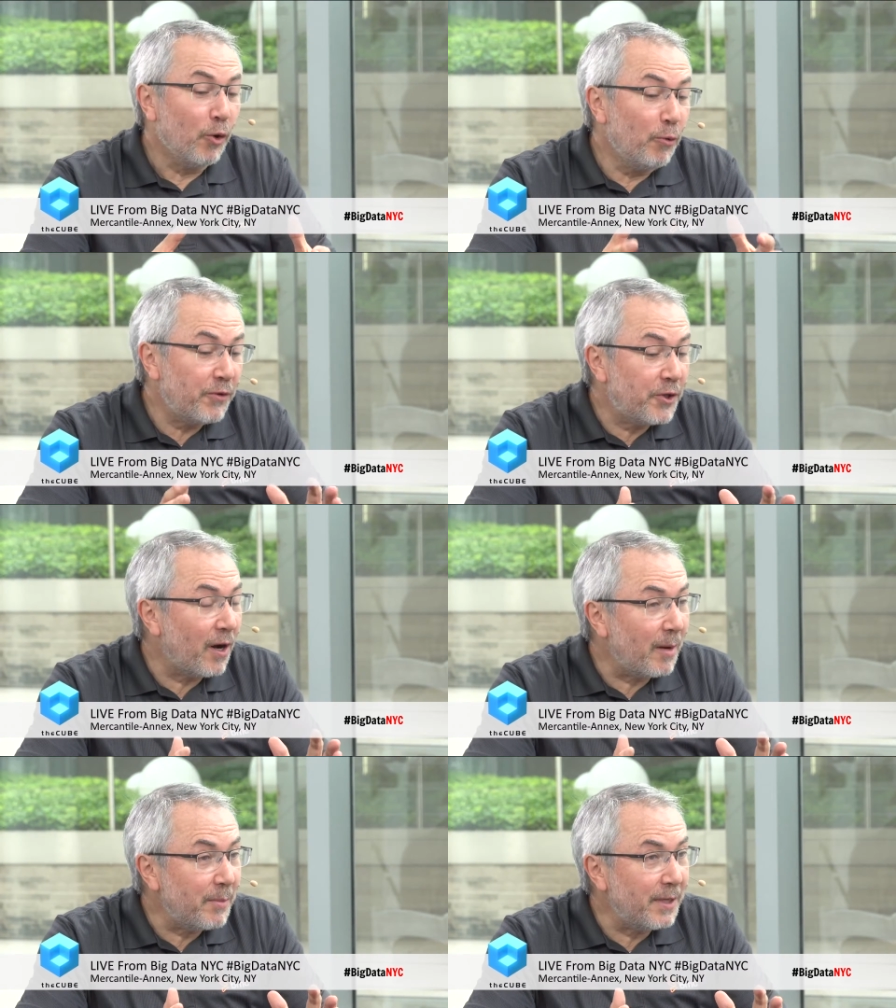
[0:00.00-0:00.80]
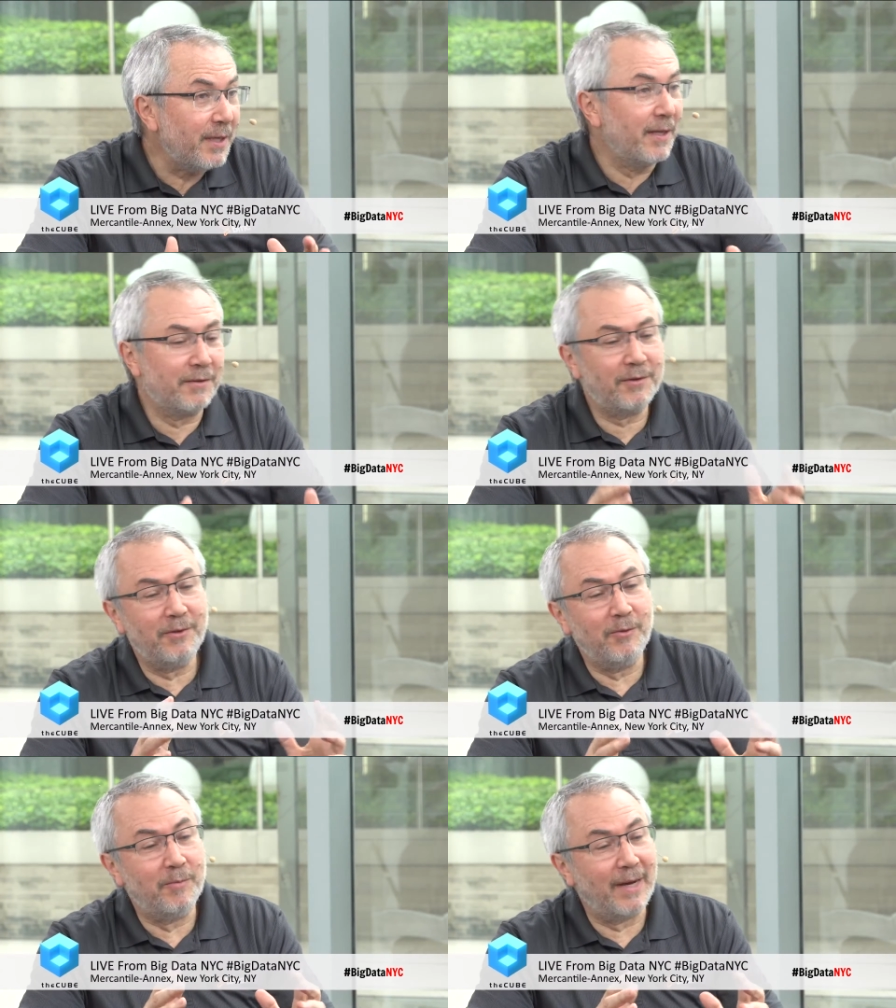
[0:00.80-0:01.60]
whose job it is
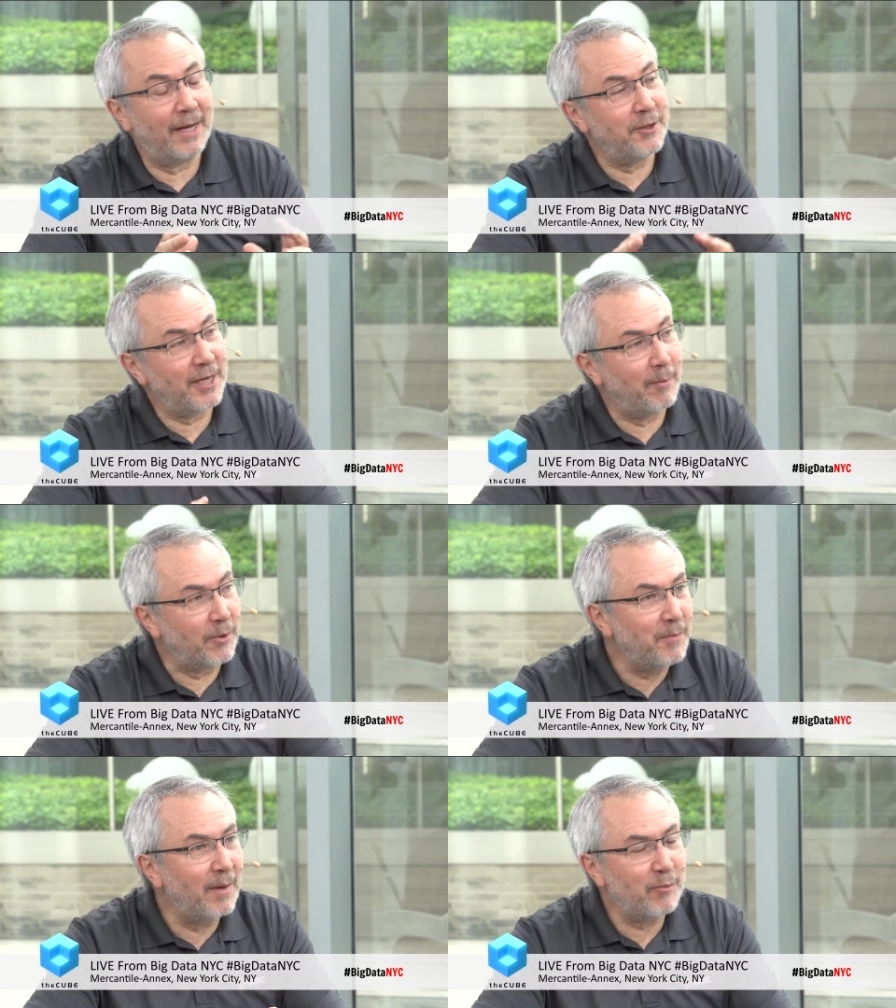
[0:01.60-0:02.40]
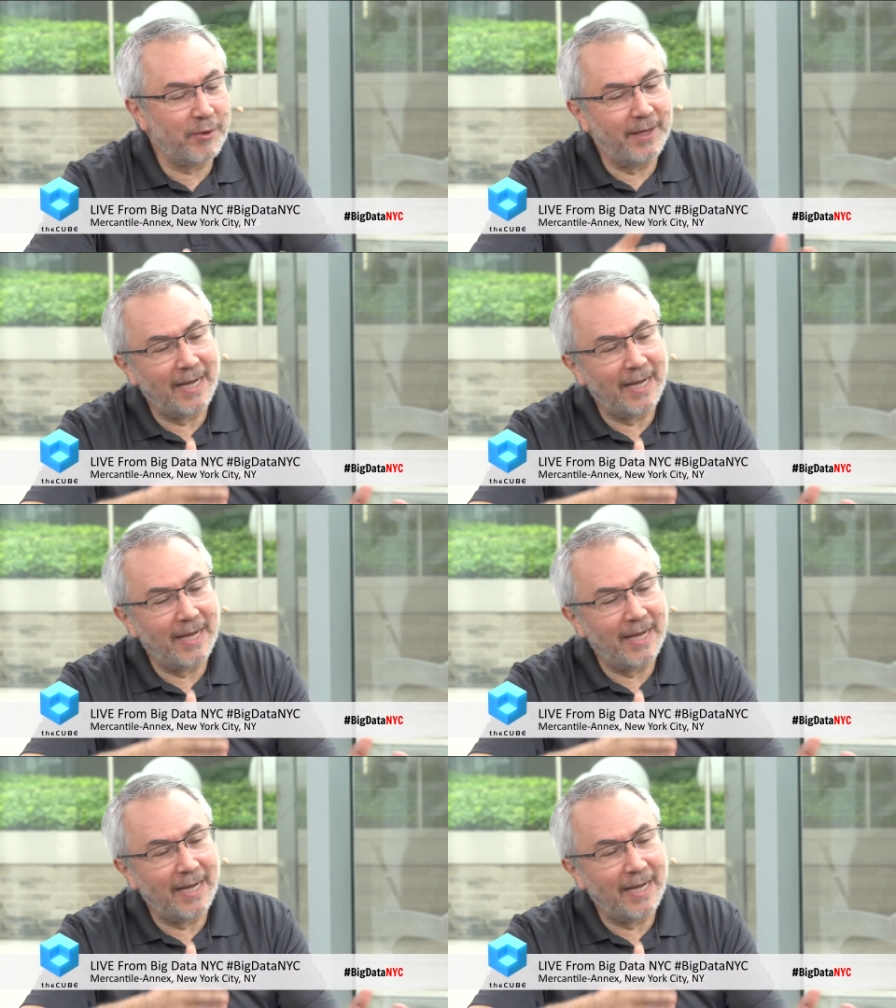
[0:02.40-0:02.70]
to manage how much memory,